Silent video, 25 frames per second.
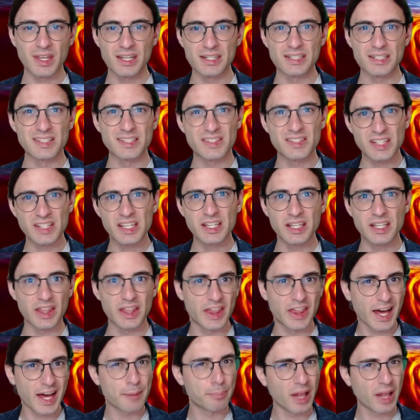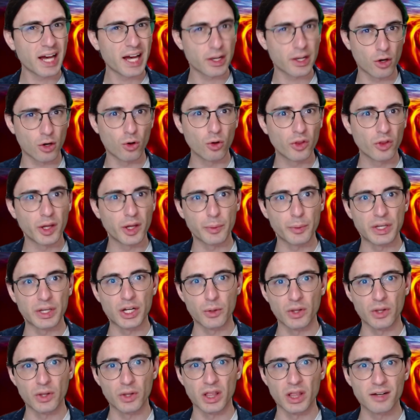See, that black hole that we know
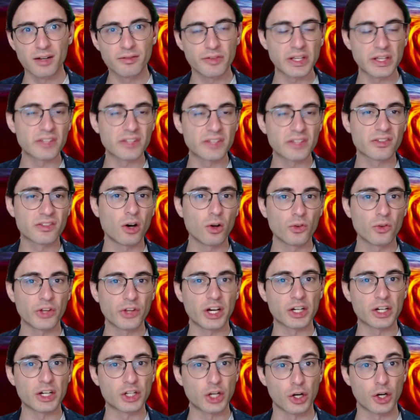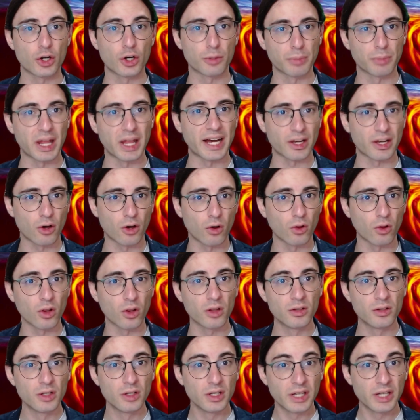and love is called a Kerr black hole,
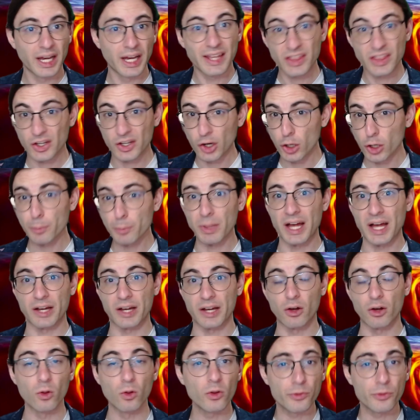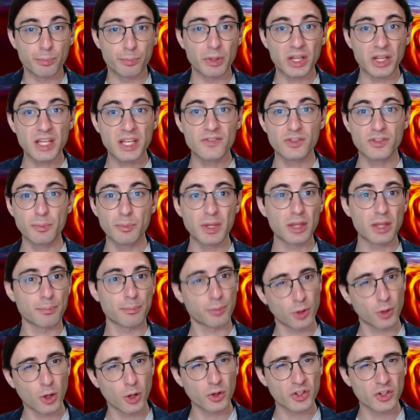and the Kerr black hole is believed to be the
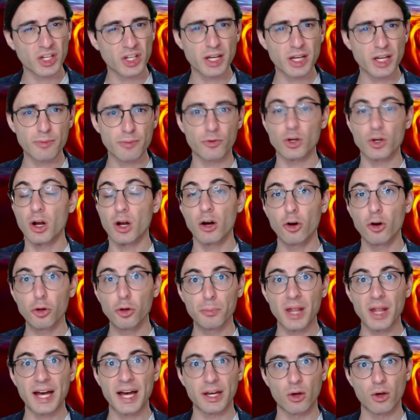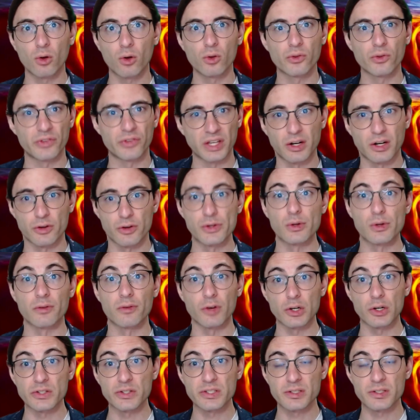prototype for all black holes in our
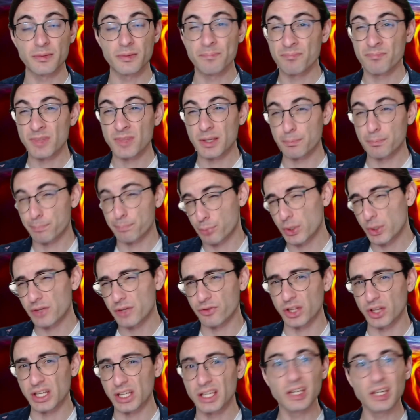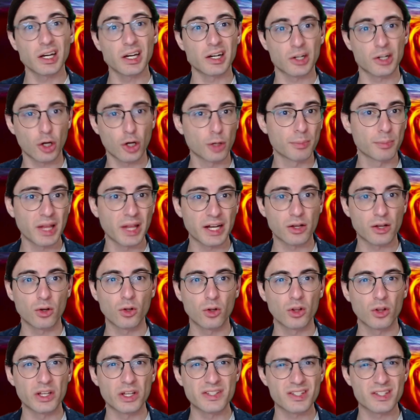universe. Briefly, a Kerr black hole
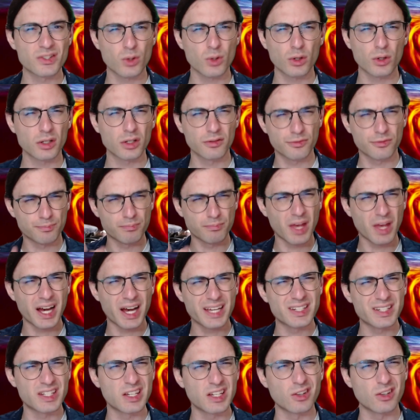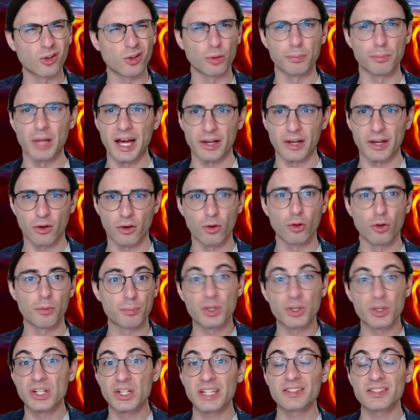is a sort of ideal black hole
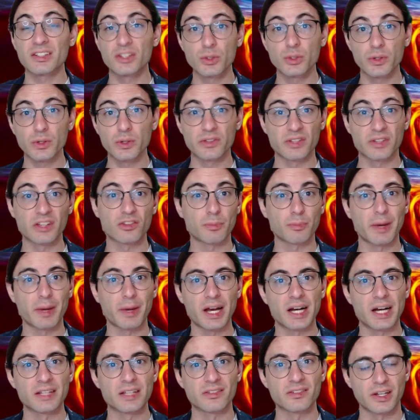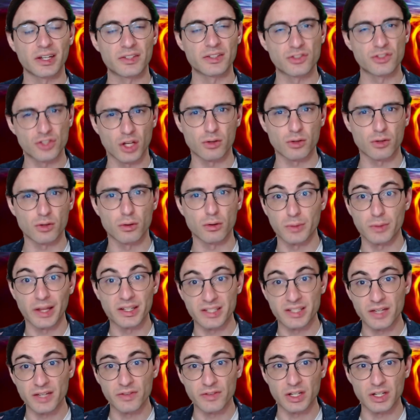predicted to exist by Einstein's general
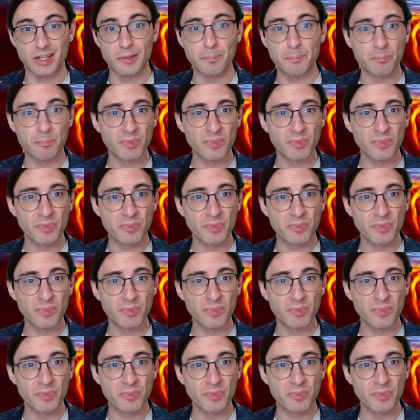relativity.